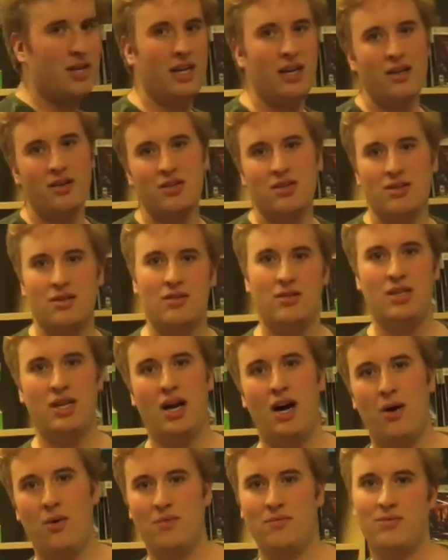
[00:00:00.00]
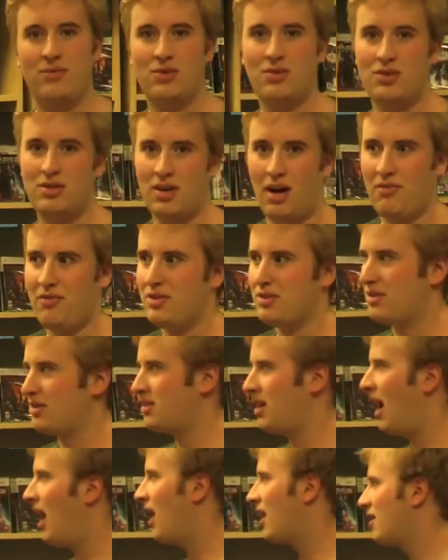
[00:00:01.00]
getting stuff in
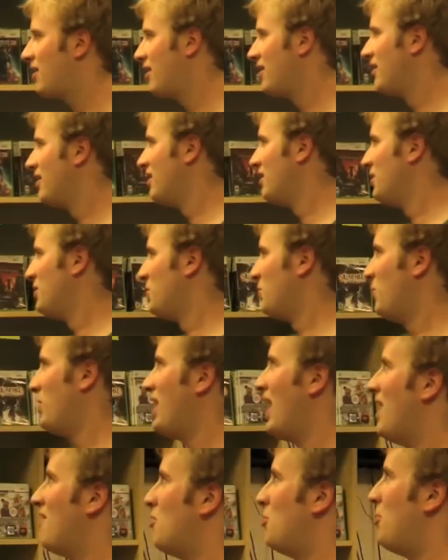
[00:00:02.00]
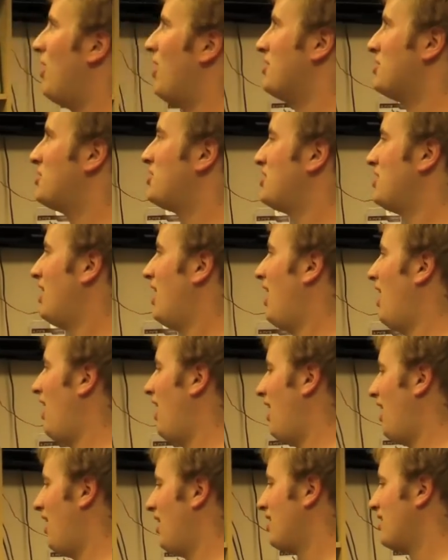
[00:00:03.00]
stock, we have a bunch.
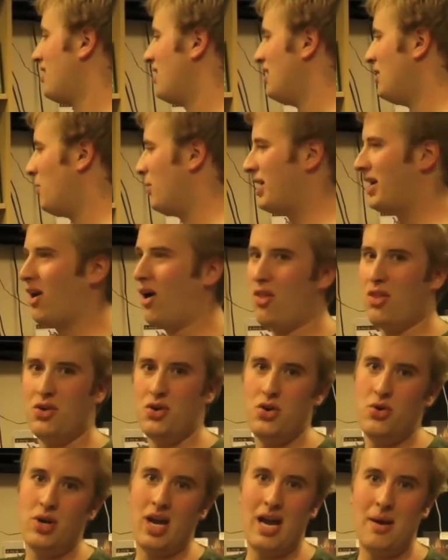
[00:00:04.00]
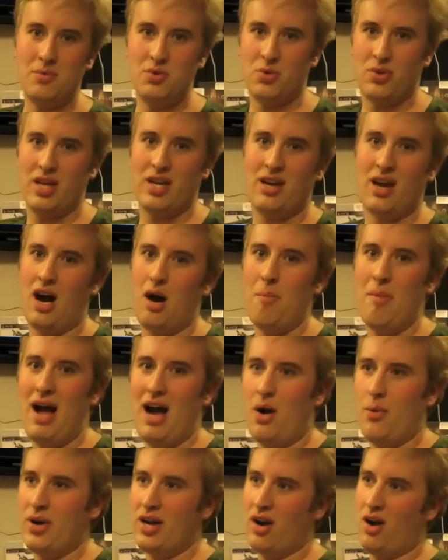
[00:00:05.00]
We get all the new games when they come
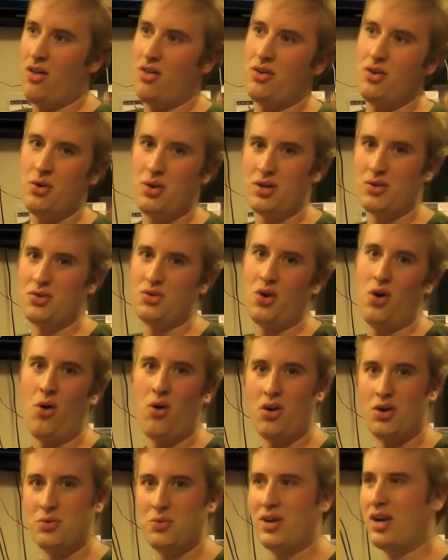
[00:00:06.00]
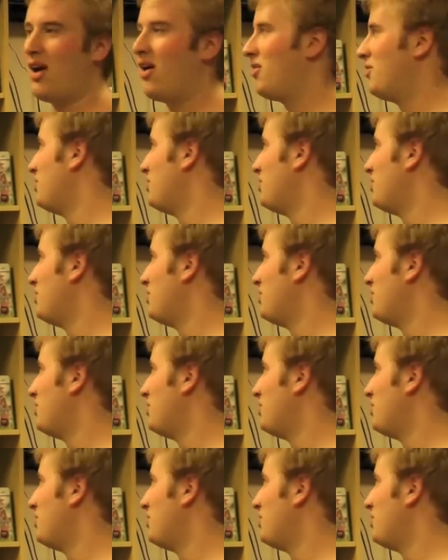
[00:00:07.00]
out. We get all the new controllers. We get all